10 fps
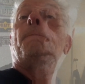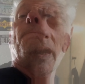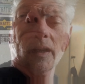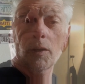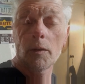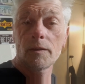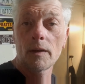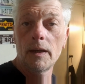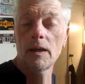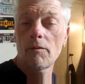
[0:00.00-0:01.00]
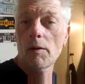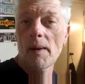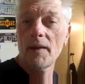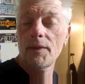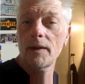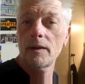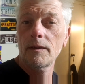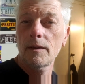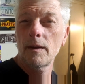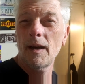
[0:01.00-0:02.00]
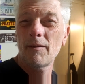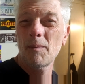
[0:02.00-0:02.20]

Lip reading: And honestly, never a bad thing to have